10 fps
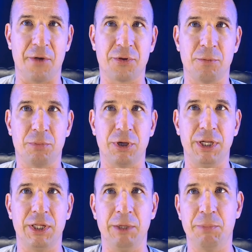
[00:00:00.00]

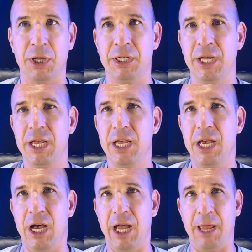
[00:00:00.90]
completely, but
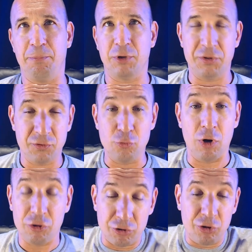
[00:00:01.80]
at plus
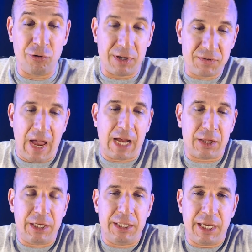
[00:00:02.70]
200, you're
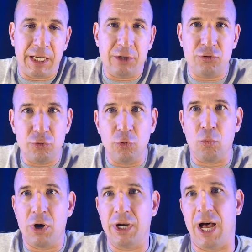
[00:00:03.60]
exactly getting
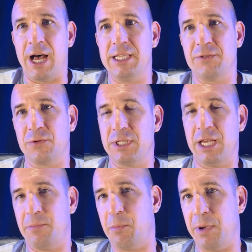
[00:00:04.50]
2-1 odds for
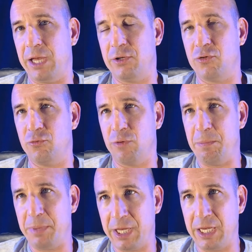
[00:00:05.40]
Tampa Bay to
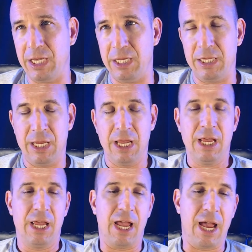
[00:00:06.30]
repeat
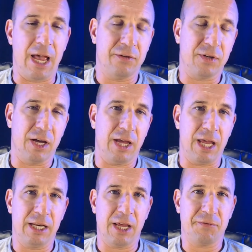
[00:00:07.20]
as a
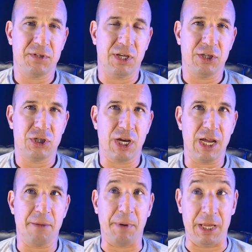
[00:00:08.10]
NFC
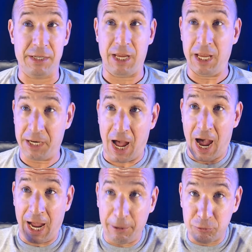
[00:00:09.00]
champ, and
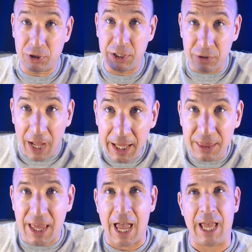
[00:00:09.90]
I really
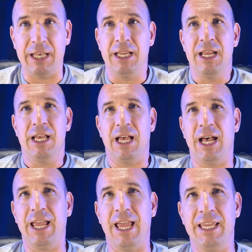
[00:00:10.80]
like that.
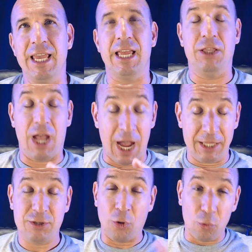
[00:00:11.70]
Again, I
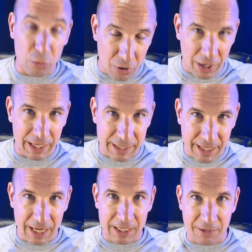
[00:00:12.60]
don't like
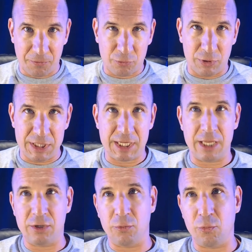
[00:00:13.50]
negative
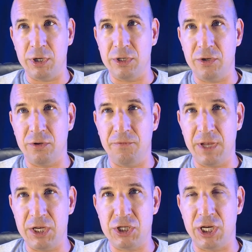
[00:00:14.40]
310 to win the
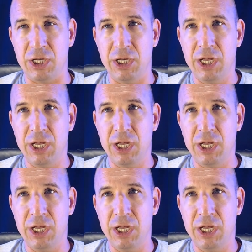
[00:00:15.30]
division.